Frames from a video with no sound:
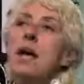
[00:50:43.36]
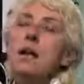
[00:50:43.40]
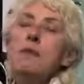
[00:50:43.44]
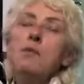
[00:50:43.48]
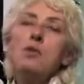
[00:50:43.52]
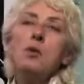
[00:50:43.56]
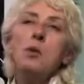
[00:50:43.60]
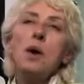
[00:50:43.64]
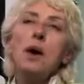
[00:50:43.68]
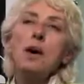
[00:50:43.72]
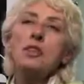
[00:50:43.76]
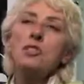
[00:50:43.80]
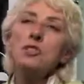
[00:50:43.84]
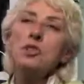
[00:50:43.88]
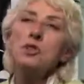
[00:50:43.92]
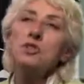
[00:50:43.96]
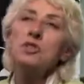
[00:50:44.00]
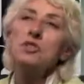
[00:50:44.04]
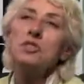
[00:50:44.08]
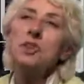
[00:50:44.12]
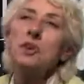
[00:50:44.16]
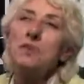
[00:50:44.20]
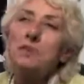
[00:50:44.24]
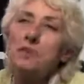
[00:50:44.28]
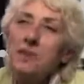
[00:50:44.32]
And if you ask
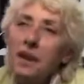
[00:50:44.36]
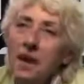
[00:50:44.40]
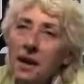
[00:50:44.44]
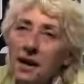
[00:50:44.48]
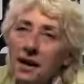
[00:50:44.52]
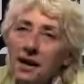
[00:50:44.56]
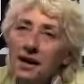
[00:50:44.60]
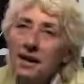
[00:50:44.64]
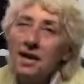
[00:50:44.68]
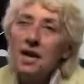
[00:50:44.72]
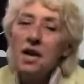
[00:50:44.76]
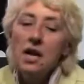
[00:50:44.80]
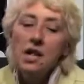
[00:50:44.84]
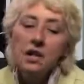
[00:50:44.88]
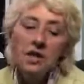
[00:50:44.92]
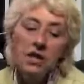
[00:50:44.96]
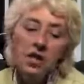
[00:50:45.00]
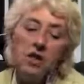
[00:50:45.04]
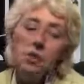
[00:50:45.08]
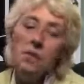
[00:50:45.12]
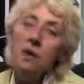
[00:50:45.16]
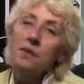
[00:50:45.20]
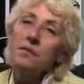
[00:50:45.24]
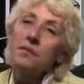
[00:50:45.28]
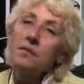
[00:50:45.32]
yourself that,
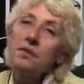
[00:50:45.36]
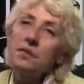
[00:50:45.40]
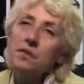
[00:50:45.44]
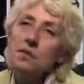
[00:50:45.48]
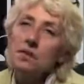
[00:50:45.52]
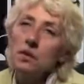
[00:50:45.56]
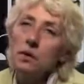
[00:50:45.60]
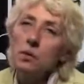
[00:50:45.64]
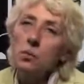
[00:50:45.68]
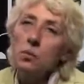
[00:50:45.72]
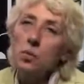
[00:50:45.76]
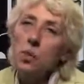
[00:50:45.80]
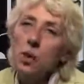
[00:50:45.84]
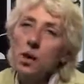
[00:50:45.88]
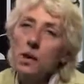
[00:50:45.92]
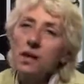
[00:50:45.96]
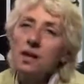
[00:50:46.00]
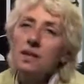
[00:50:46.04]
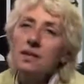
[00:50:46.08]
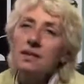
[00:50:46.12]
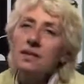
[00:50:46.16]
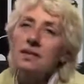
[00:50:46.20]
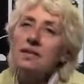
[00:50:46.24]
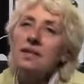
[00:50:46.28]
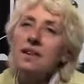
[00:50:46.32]
then you have to decide
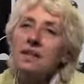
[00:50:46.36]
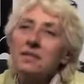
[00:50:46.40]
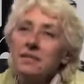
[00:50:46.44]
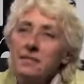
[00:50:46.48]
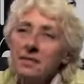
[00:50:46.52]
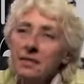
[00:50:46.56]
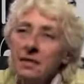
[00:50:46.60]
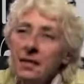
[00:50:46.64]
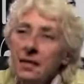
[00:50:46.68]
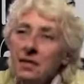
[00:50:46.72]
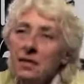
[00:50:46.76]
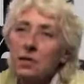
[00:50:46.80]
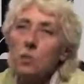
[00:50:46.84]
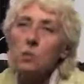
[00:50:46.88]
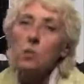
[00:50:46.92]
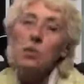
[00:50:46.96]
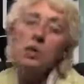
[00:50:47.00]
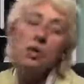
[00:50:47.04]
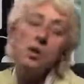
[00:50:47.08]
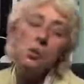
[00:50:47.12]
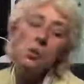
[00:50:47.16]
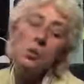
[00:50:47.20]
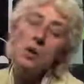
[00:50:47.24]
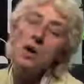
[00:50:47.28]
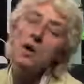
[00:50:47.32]
what is sustenance. And
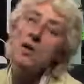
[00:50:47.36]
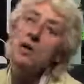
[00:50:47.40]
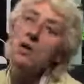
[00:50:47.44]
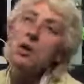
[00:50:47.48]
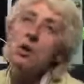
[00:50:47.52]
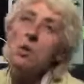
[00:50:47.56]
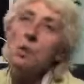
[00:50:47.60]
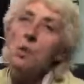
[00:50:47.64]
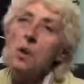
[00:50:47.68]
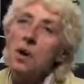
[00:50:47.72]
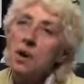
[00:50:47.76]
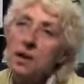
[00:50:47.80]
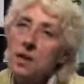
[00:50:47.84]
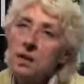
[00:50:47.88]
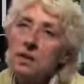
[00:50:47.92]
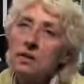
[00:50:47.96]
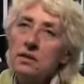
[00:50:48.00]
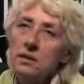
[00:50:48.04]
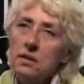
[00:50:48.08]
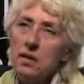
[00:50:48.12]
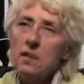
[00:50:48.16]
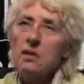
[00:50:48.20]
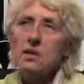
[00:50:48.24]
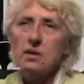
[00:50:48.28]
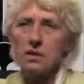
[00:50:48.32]
when you want to know what
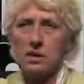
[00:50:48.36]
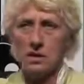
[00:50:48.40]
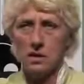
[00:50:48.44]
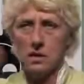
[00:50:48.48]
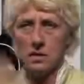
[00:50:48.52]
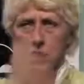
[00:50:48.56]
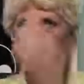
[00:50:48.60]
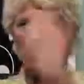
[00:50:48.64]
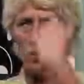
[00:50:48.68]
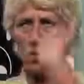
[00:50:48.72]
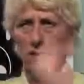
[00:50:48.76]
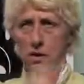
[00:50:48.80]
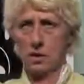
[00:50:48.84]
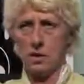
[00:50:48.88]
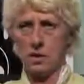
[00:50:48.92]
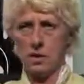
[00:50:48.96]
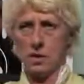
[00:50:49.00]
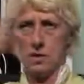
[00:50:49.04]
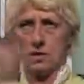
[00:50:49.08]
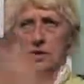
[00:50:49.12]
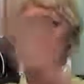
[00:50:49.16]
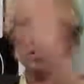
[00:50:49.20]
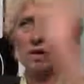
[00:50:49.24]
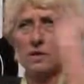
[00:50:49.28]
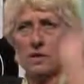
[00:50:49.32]
is sustenance, what
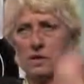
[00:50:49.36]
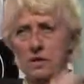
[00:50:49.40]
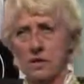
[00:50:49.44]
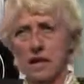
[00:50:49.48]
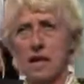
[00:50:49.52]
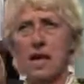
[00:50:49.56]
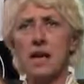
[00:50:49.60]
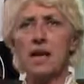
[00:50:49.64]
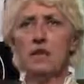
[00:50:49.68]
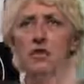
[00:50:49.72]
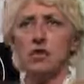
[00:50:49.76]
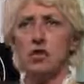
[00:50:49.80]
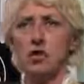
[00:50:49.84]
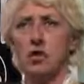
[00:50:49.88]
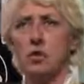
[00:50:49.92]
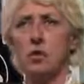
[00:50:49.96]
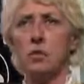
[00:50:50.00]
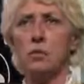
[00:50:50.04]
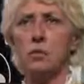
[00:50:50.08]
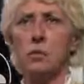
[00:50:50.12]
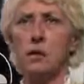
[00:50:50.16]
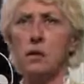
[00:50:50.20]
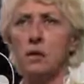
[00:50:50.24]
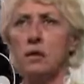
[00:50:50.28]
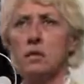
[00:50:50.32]
sustains
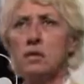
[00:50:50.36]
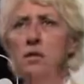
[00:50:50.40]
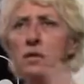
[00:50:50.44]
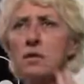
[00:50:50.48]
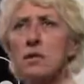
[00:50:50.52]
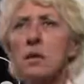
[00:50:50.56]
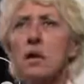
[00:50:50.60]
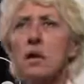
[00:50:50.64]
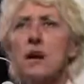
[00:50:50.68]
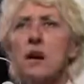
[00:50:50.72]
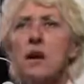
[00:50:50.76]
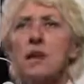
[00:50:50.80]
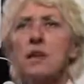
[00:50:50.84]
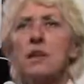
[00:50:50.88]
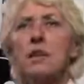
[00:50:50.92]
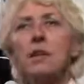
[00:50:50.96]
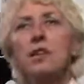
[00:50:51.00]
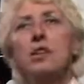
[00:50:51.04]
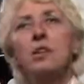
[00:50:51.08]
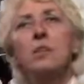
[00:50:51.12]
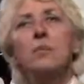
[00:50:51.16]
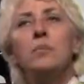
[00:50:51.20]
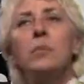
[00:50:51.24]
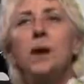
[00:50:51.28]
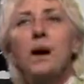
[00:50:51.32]
humans,
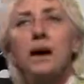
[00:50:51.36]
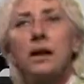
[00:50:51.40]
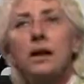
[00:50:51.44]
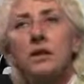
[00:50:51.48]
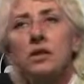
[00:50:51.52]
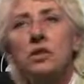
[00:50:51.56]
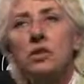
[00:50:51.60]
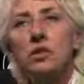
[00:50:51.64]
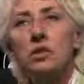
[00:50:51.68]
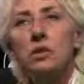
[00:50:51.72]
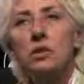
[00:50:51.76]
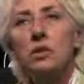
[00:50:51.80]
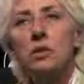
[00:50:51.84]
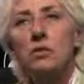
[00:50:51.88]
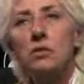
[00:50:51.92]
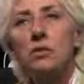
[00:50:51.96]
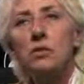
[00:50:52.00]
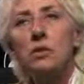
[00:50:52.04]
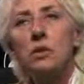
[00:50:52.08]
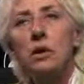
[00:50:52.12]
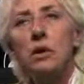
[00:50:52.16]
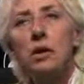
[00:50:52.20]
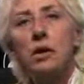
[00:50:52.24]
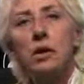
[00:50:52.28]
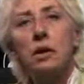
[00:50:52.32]
then you're back
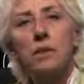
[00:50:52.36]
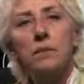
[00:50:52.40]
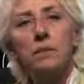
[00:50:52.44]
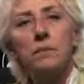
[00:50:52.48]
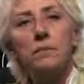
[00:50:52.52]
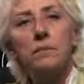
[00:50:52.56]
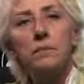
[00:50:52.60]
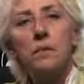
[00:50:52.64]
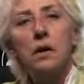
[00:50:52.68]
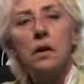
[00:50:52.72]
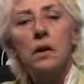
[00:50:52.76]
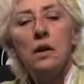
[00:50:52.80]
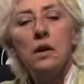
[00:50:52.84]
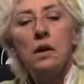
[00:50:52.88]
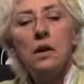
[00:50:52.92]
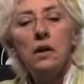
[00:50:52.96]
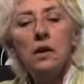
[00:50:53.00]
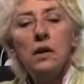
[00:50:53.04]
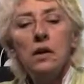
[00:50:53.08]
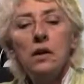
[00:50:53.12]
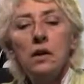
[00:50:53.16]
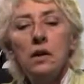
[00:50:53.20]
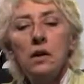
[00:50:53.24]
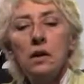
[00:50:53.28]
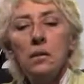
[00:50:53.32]
to
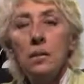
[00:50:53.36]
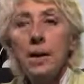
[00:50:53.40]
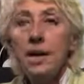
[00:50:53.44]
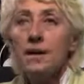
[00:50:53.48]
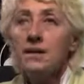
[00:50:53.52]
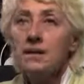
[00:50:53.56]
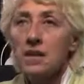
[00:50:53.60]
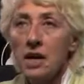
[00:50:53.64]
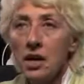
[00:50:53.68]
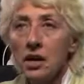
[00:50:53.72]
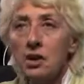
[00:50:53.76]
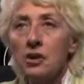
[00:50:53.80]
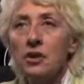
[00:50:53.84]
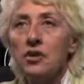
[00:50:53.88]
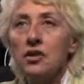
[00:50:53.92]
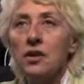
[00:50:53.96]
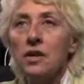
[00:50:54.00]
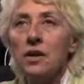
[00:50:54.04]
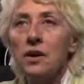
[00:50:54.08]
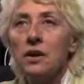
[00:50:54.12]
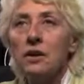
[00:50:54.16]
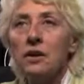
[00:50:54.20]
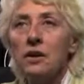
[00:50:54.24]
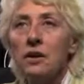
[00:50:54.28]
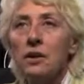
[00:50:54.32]

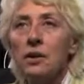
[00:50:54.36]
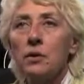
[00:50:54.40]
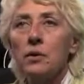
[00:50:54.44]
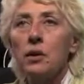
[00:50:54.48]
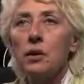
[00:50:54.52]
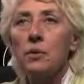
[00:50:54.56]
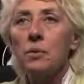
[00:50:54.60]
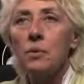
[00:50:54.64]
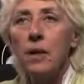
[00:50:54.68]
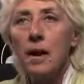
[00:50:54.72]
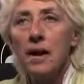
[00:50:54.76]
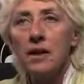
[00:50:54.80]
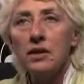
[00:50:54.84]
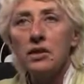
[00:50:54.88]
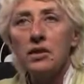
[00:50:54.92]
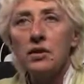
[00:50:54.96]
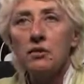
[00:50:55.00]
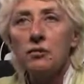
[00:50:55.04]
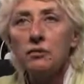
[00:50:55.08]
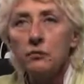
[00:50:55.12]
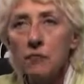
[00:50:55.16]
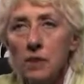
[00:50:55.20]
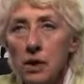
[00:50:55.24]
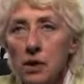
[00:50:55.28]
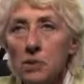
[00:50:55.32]
energy, aren't you? You're back
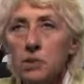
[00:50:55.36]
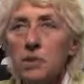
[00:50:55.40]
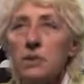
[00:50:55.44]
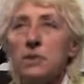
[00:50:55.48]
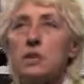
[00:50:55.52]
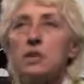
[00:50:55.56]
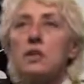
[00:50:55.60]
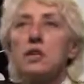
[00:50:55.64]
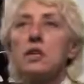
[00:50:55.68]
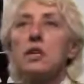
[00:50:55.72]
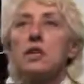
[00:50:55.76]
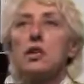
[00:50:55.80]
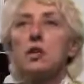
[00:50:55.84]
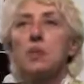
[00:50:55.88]
to frequency.